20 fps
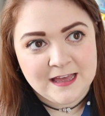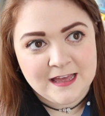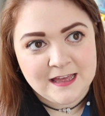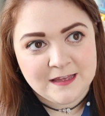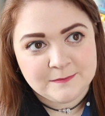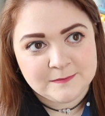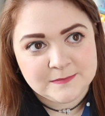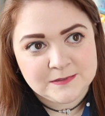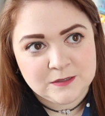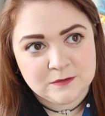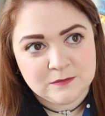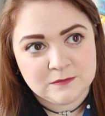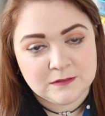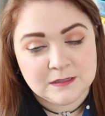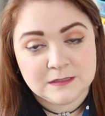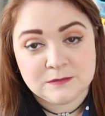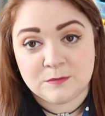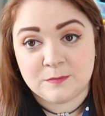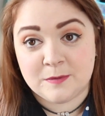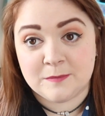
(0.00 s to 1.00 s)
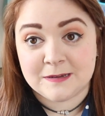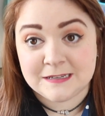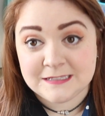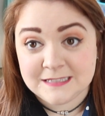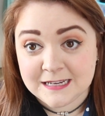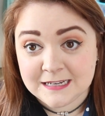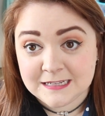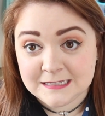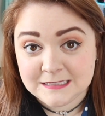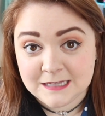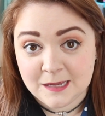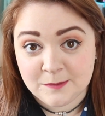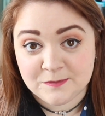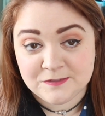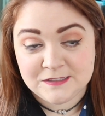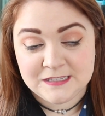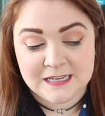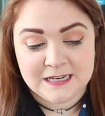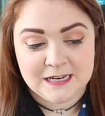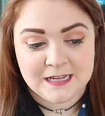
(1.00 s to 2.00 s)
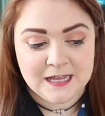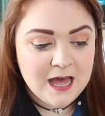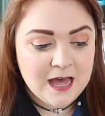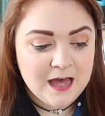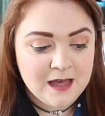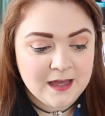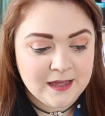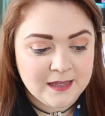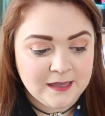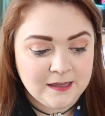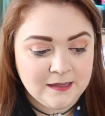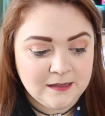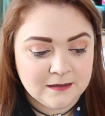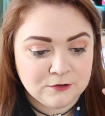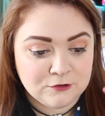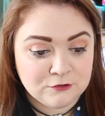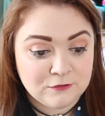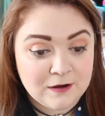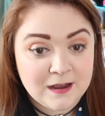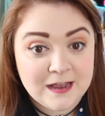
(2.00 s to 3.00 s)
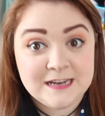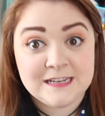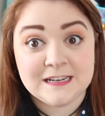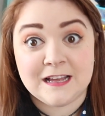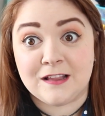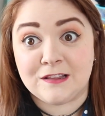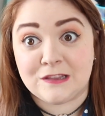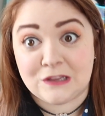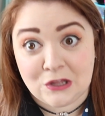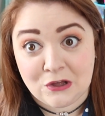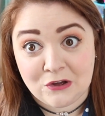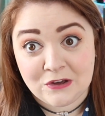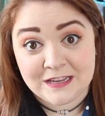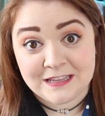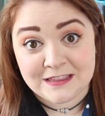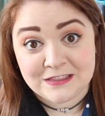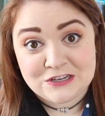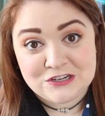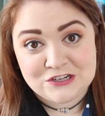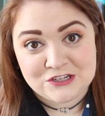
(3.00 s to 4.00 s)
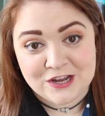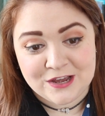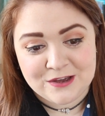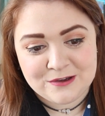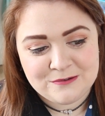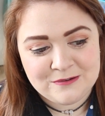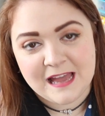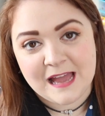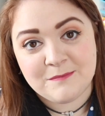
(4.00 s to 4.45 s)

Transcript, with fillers: um, so this would be my second time I've seen it, I cried a lot in the show.